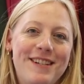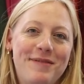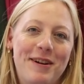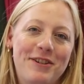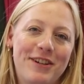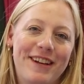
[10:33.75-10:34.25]

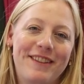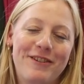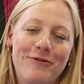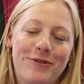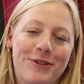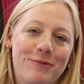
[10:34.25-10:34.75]
especially in
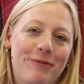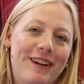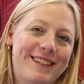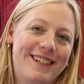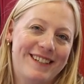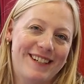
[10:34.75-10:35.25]
the autumn
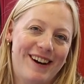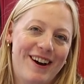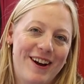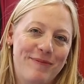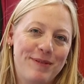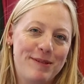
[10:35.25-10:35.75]
winter
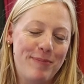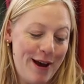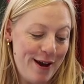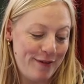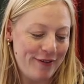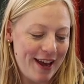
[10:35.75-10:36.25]
time. It's
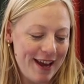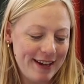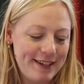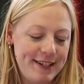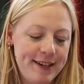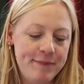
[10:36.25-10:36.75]

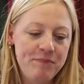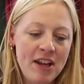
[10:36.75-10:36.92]
perfect.